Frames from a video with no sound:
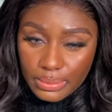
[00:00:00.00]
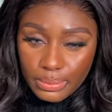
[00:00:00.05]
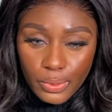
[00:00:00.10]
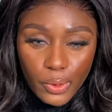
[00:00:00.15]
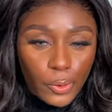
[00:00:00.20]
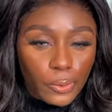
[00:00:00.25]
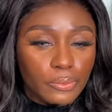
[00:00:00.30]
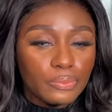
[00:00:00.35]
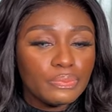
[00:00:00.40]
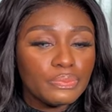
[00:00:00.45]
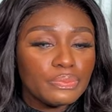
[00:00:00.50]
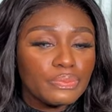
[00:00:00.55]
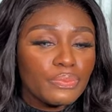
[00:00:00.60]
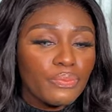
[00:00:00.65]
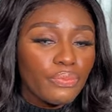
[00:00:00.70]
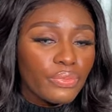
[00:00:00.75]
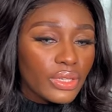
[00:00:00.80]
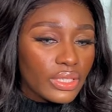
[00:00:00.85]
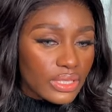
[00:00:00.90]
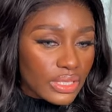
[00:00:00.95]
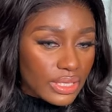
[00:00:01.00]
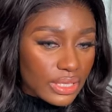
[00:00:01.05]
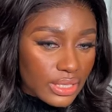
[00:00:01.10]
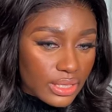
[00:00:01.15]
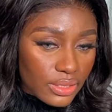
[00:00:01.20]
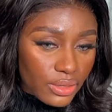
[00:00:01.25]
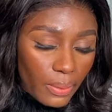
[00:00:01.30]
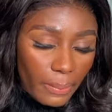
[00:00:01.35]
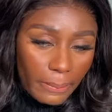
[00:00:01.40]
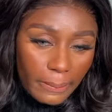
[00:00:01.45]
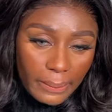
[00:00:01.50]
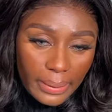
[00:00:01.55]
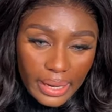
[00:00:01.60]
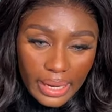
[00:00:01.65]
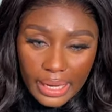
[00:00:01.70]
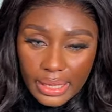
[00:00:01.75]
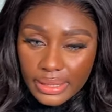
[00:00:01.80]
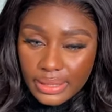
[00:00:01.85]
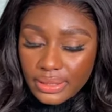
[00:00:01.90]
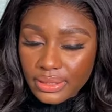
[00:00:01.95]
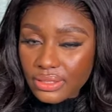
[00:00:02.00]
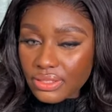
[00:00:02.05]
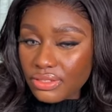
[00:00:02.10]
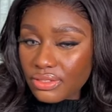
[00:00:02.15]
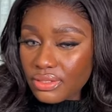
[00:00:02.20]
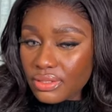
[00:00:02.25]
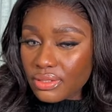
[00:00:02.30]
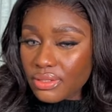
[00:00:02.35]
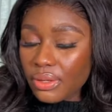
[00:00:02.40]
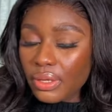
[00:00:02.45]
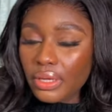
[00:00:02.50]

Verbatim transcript: But this is not bad. It's